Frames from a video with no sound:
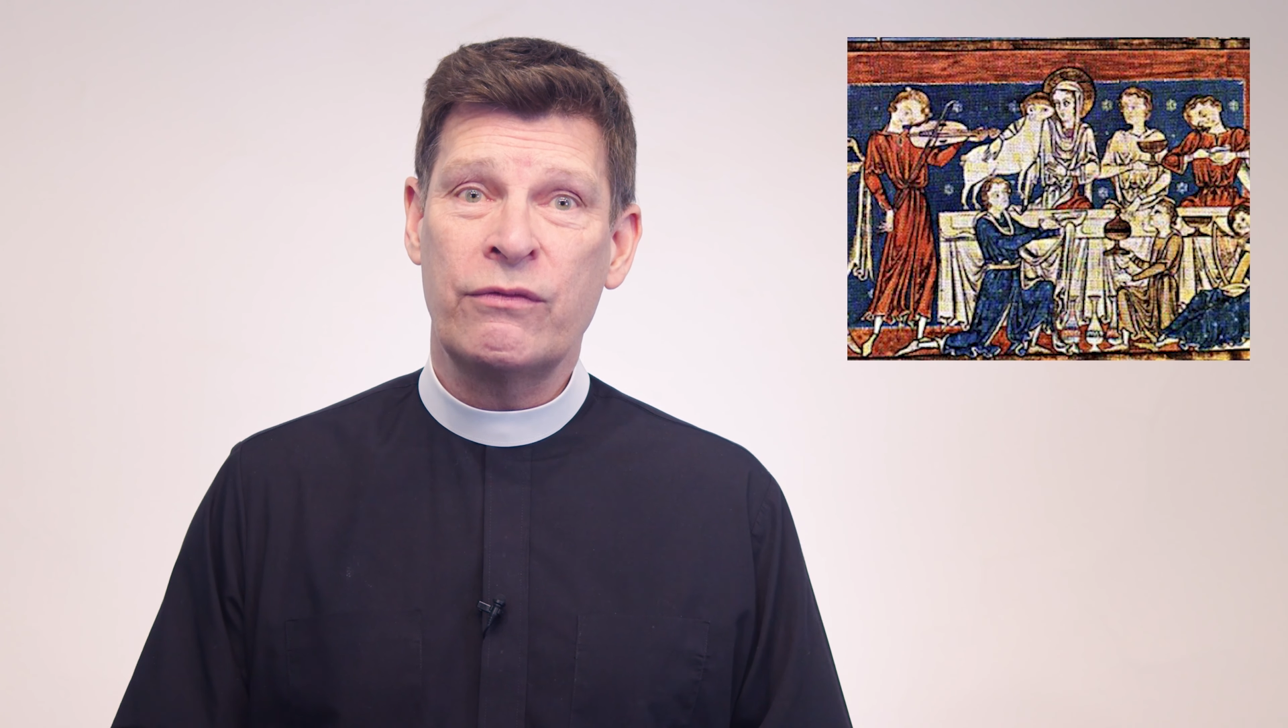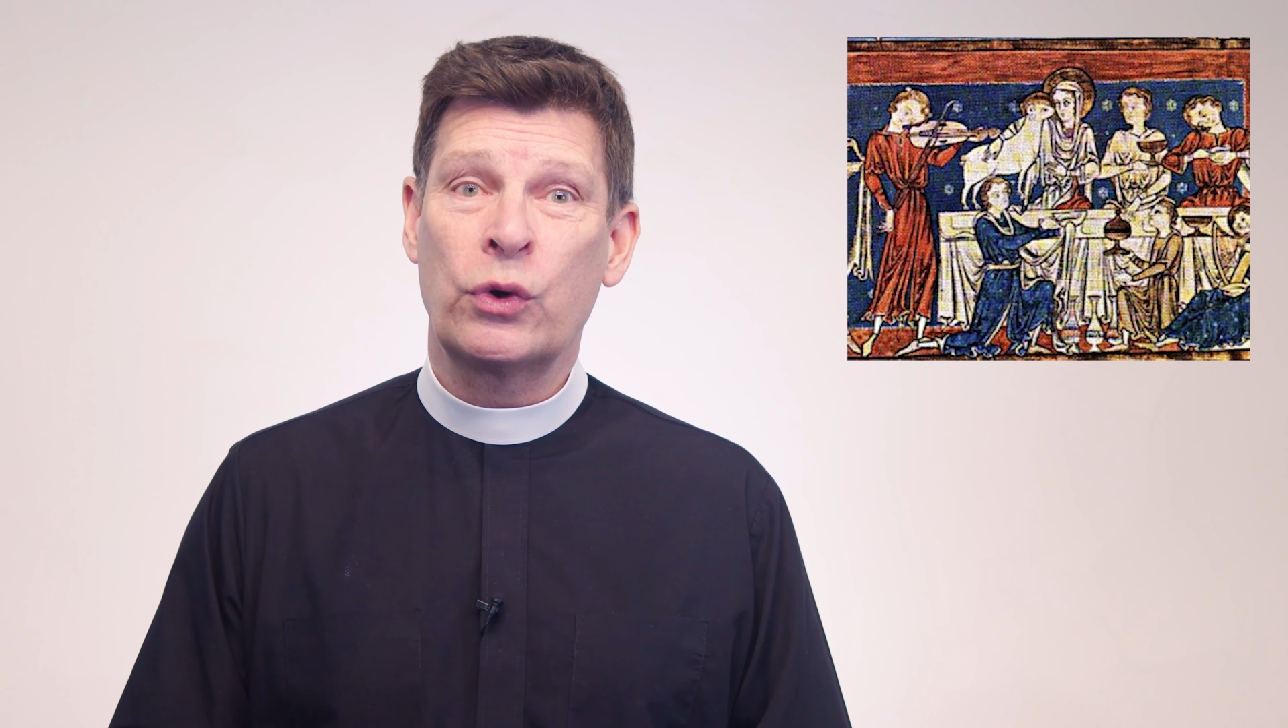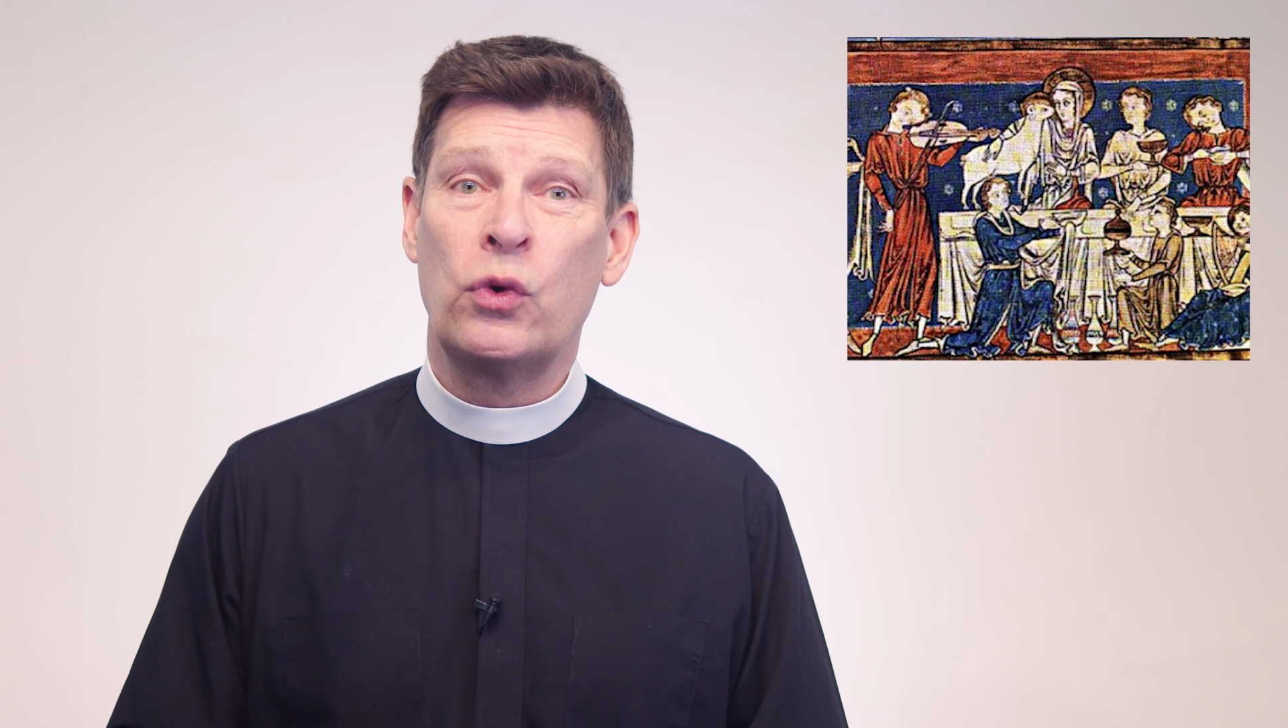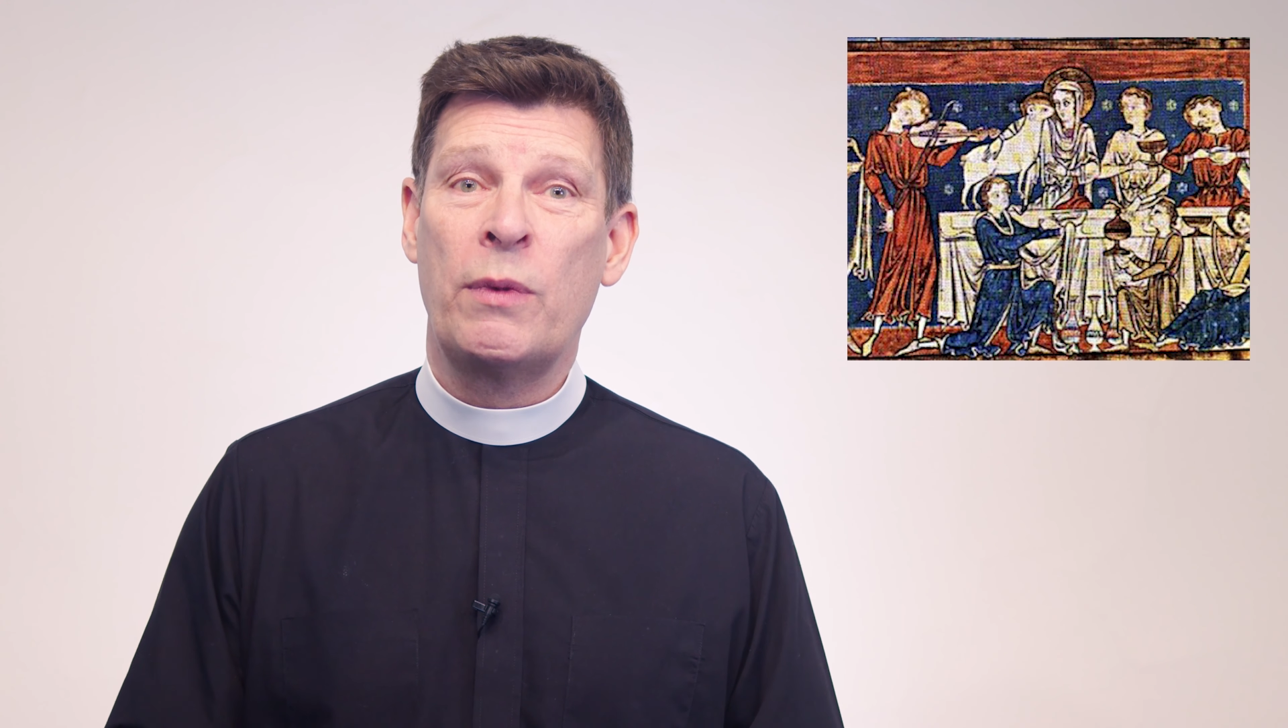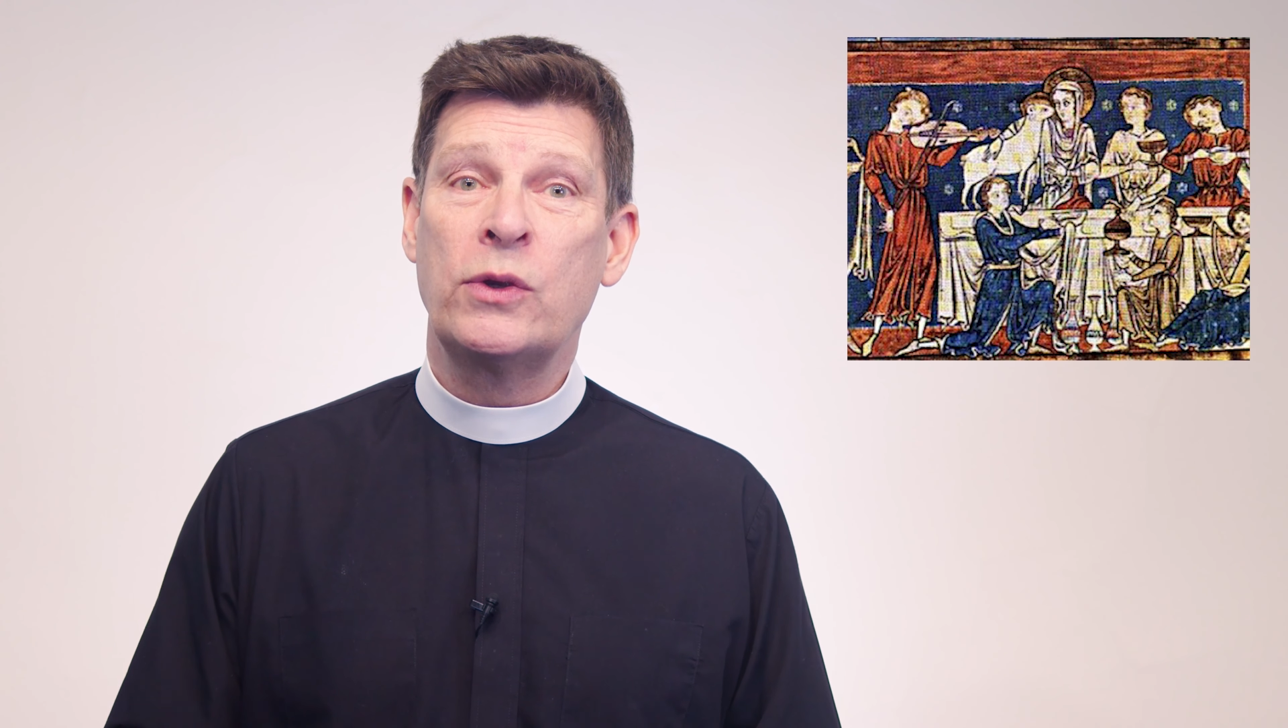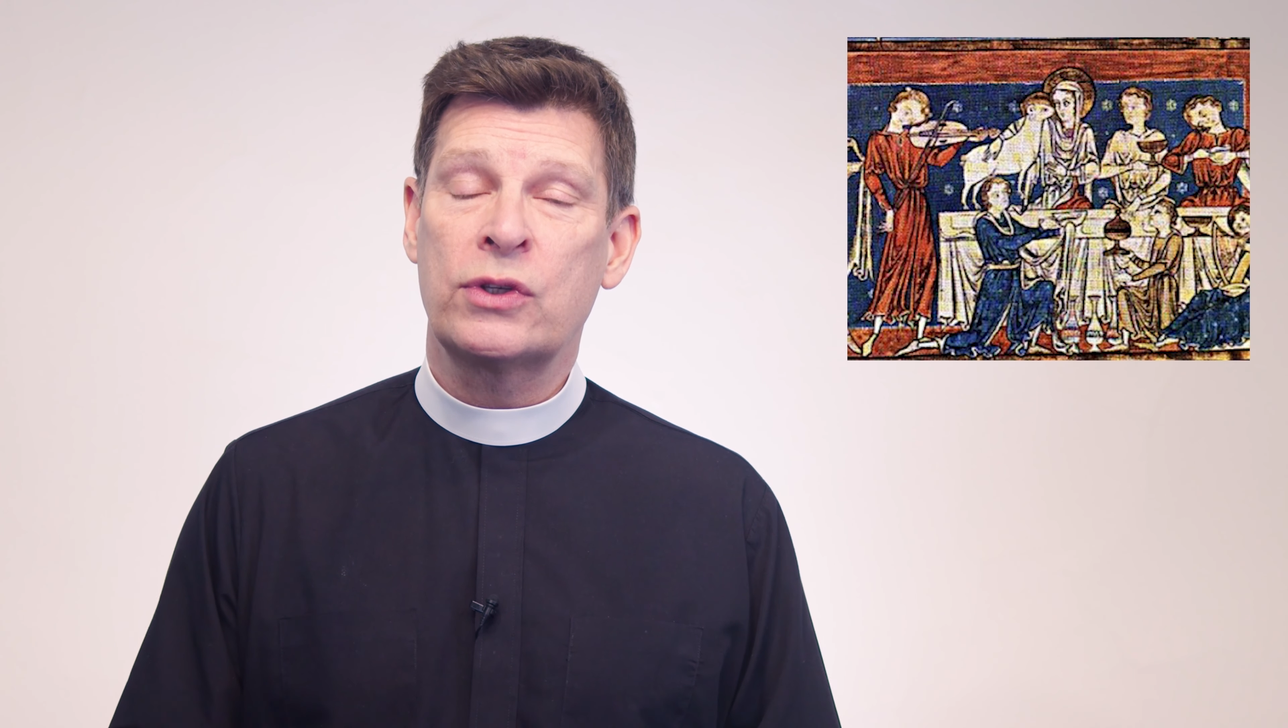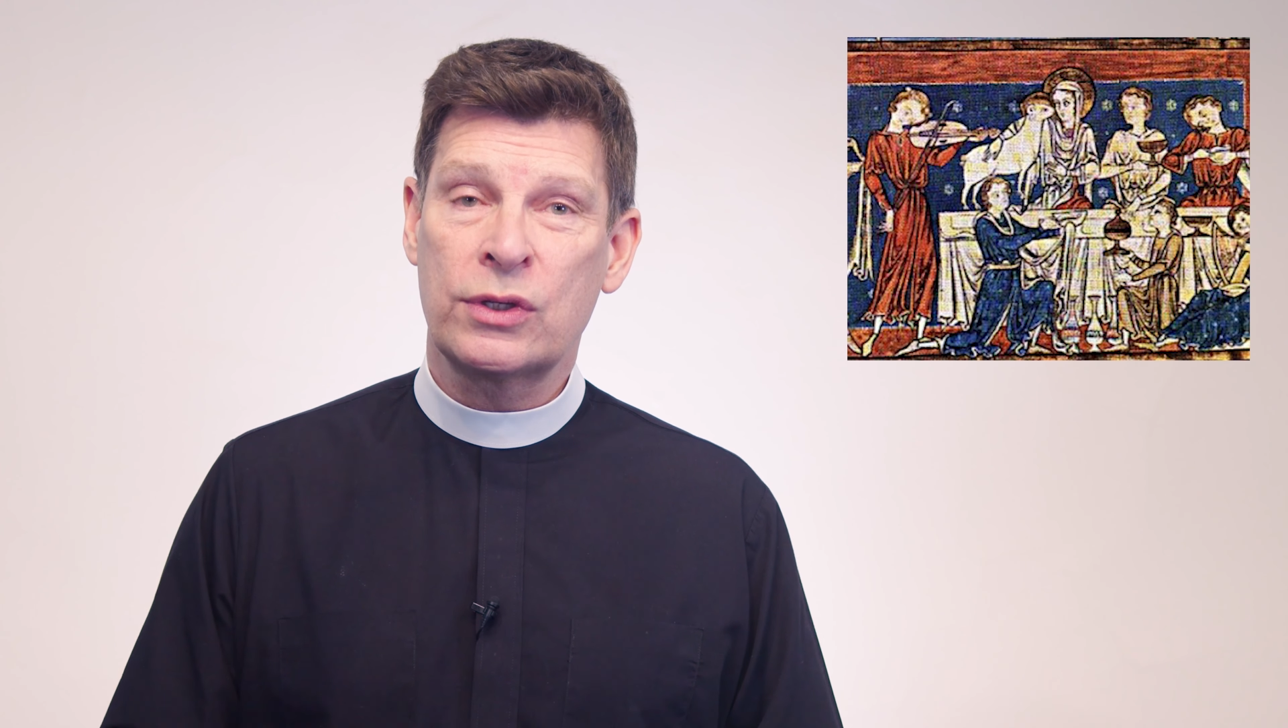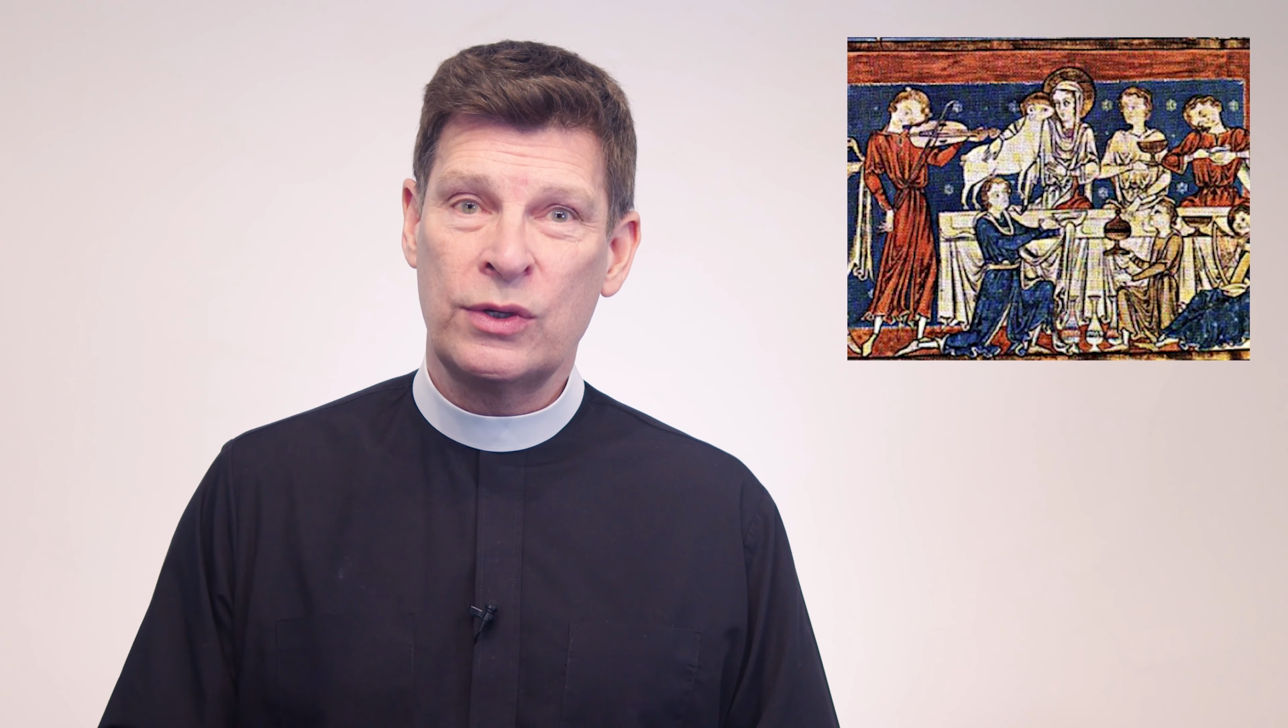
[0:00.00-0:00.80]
for almost